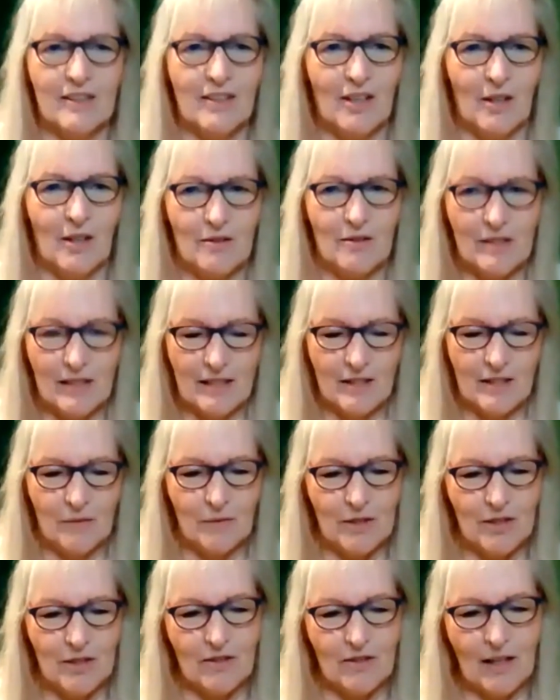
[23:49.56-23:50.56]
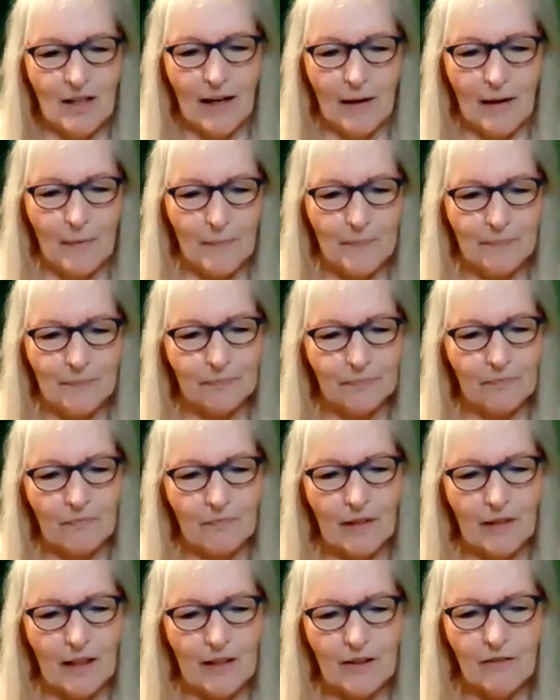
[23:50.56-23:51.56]
those as we do that.
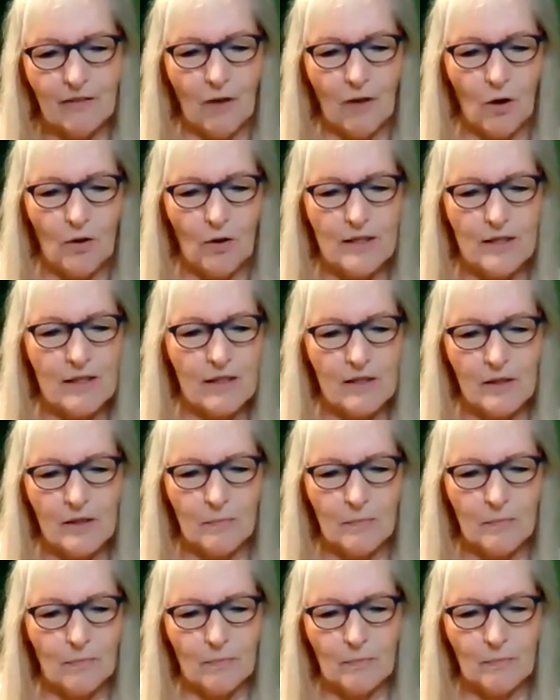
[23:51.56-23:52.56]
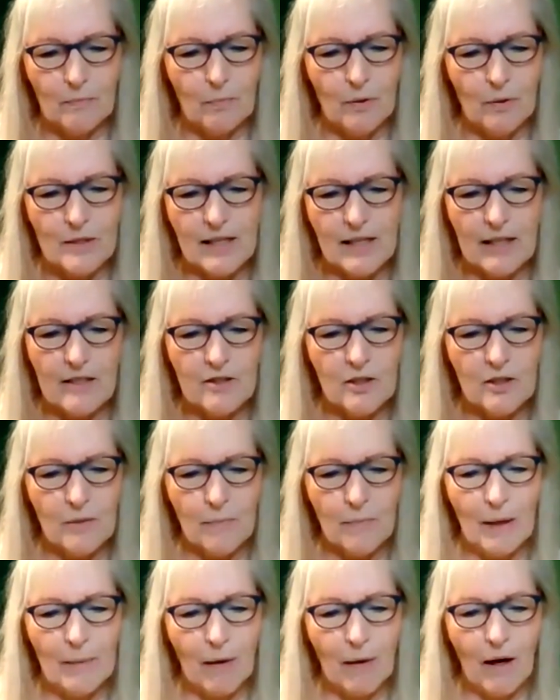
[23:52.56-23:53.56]
And the focus is present to
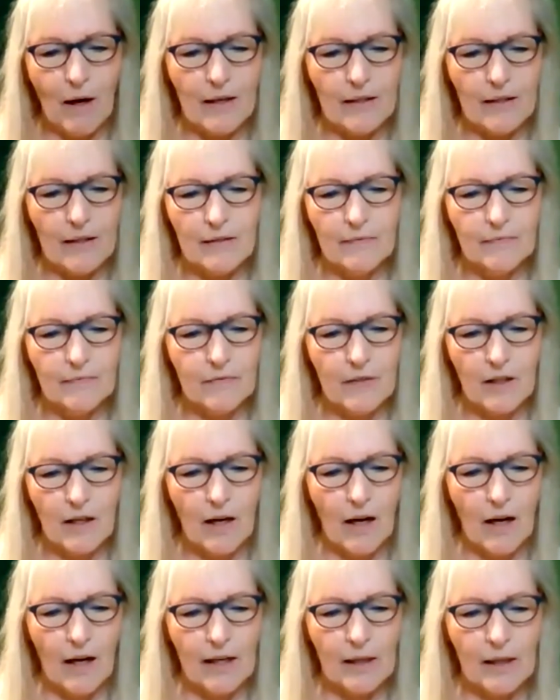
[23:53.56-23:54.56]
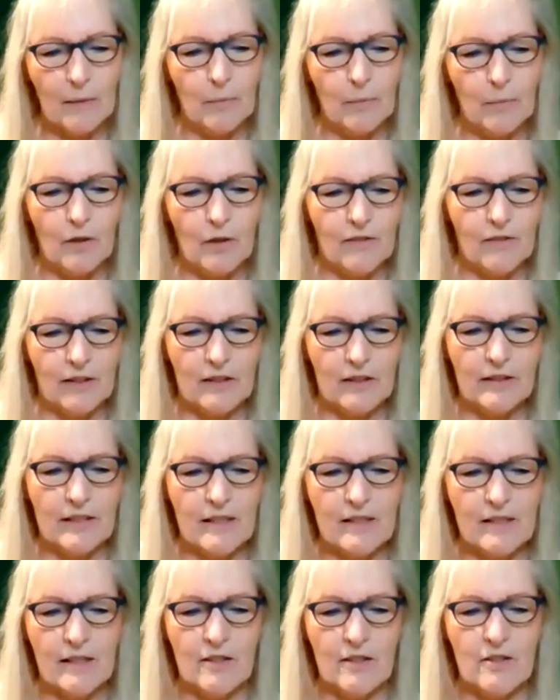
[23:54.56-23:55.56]
my body. I am perfectly
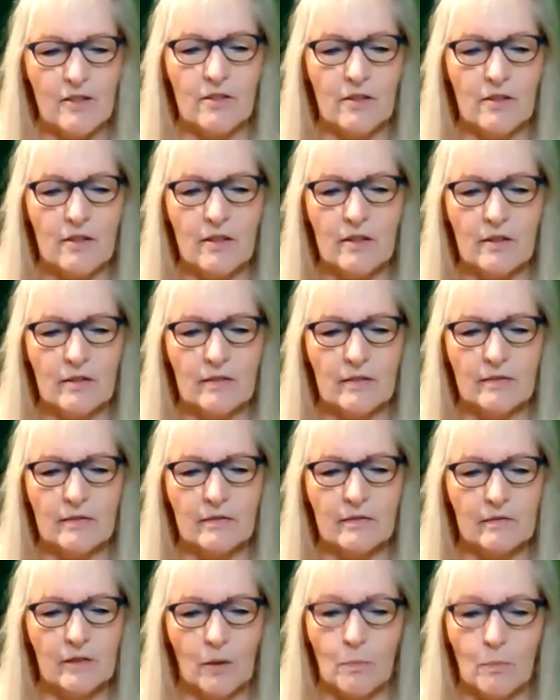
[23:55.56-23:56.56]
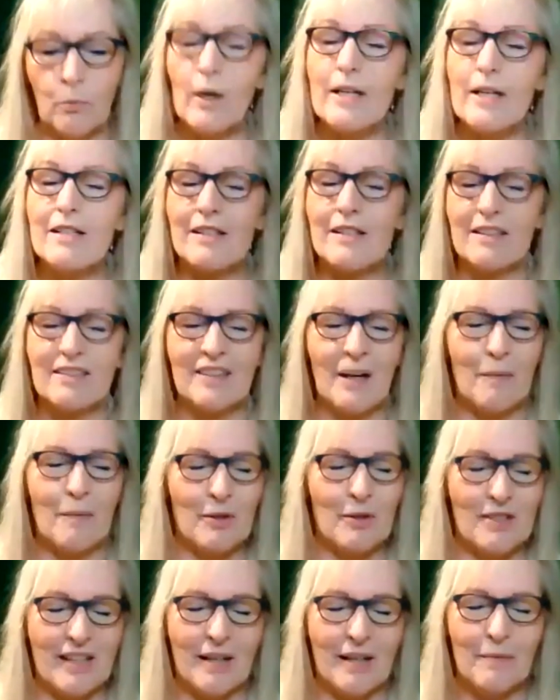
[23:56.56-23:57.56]
centered. Or present, not
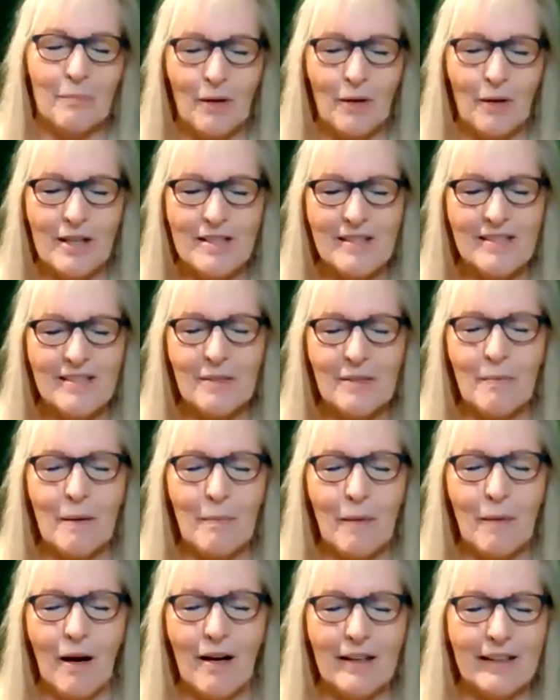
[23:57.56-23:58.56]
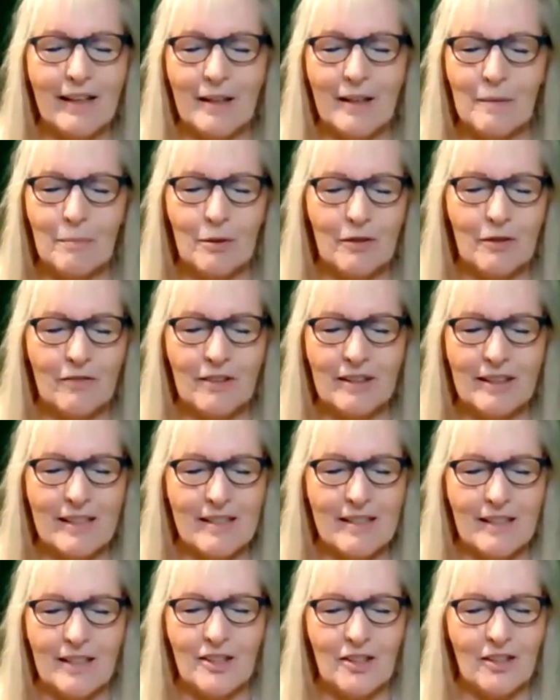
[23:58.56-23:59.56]
present, present to my body. I'm perfectly
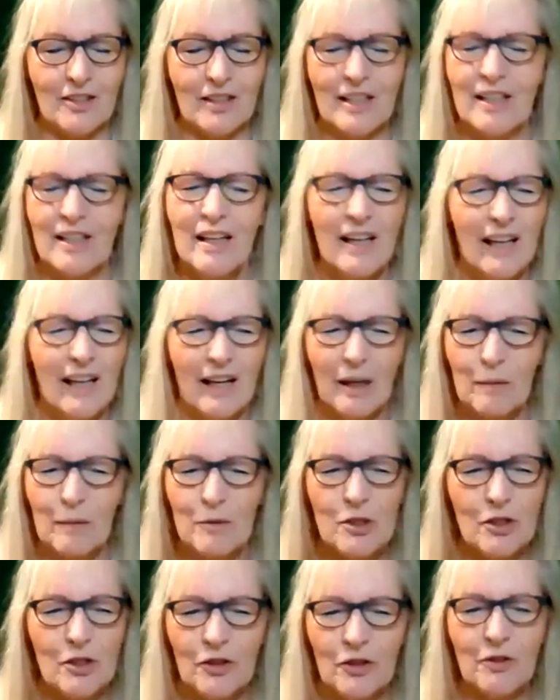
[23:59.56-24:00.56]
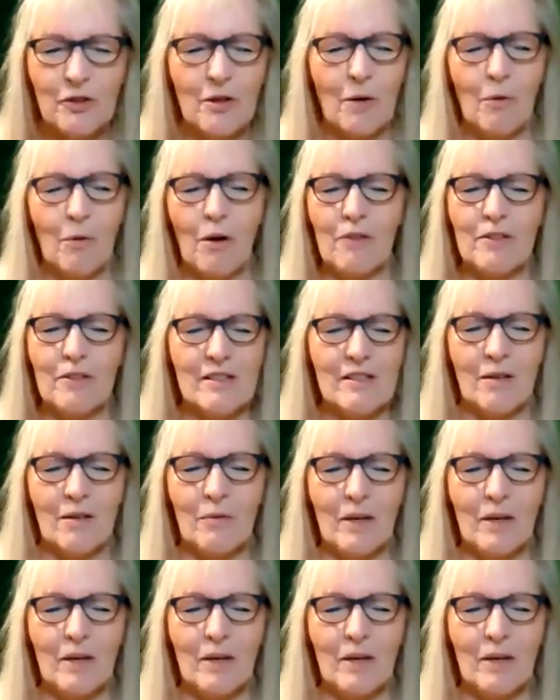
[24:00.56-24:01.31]
centered. And I'm sure you know all this